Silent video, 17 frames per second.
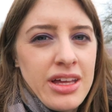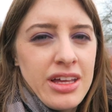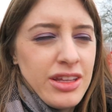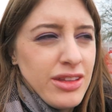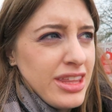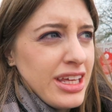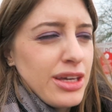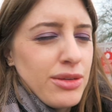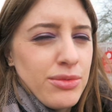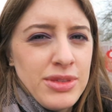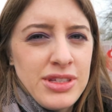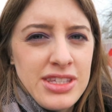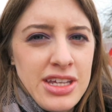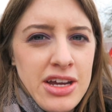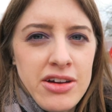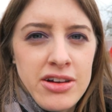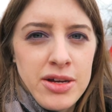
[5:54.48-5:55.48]
You'd think it would be
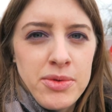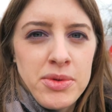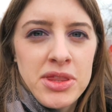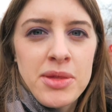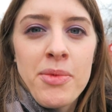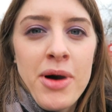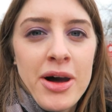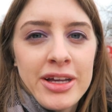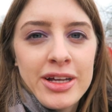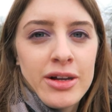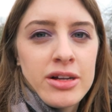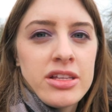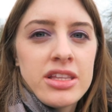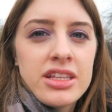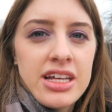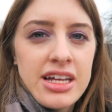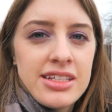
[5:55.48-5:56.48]
scary with them walking
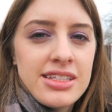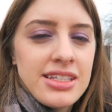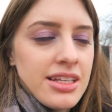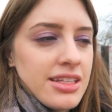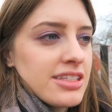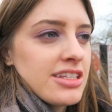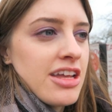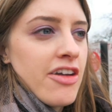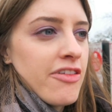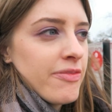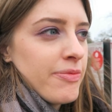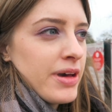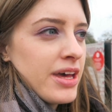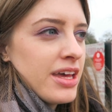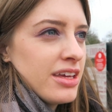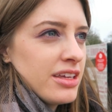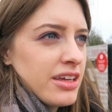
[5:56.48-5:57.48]
around with guns and stuff,
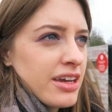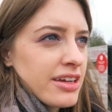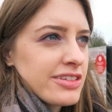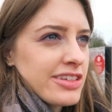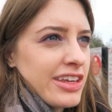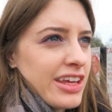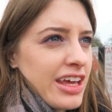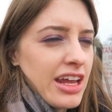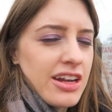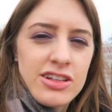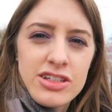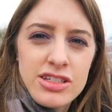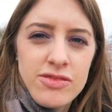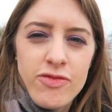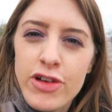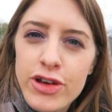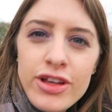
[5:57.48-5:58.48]
but you actually kind of
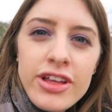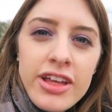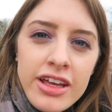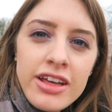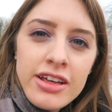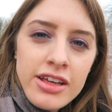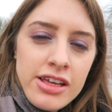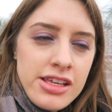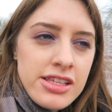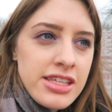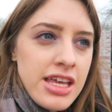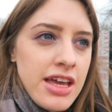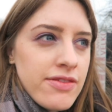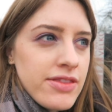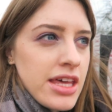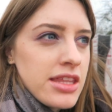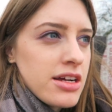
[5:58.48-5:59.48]
just feel
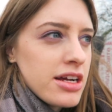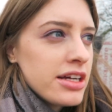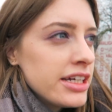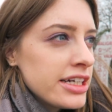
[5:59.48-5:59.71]
safe that they're